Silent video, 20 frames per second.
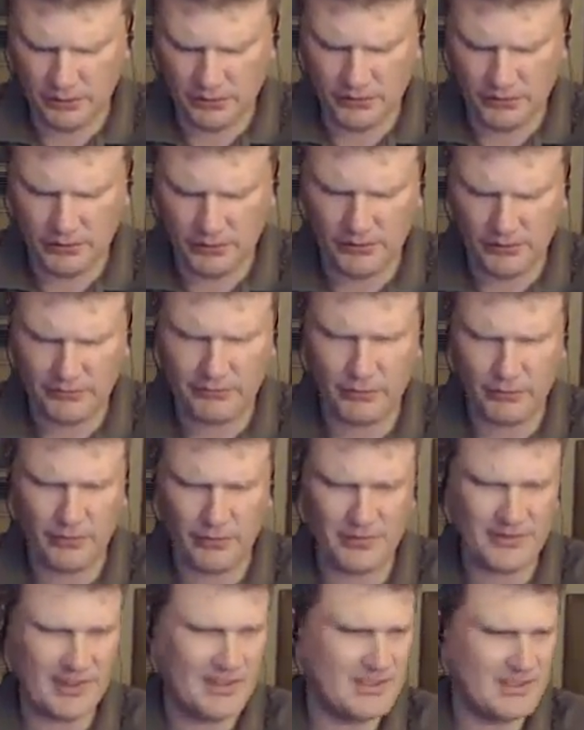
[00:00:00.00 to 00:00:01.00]
you into a
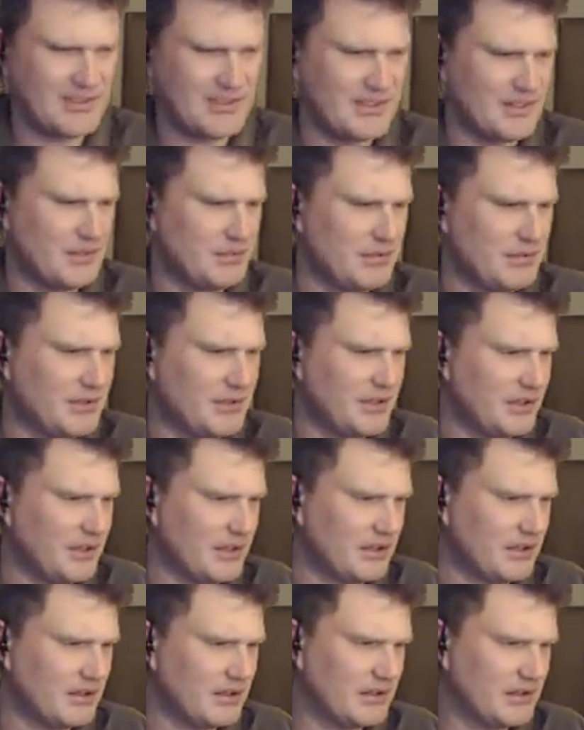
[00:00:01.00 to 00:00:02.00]
fourth density
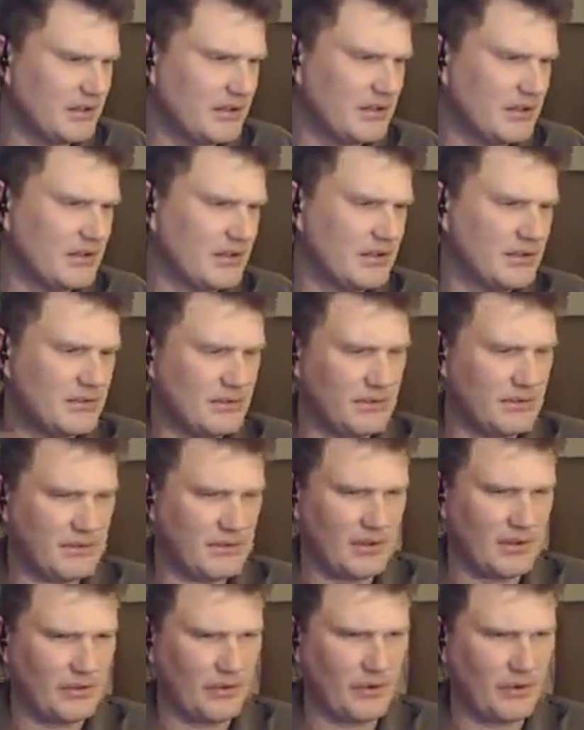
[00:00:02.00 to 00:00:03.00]
being to
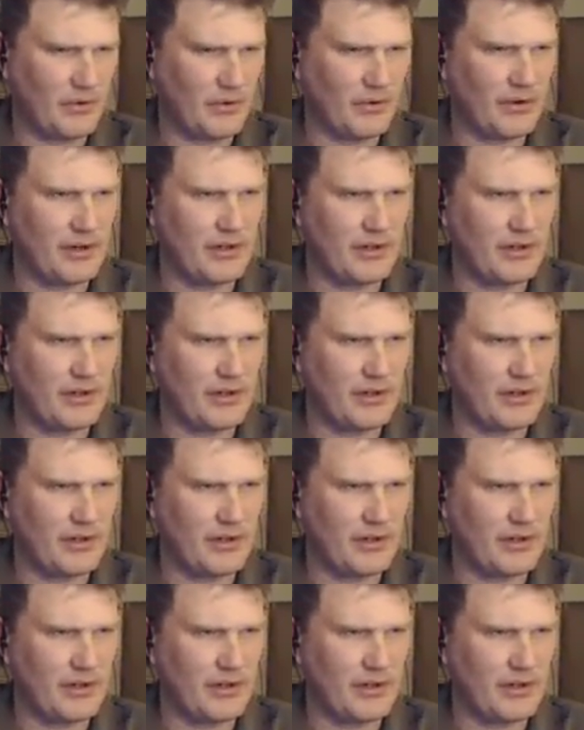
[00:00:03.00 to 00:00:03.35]
some degree.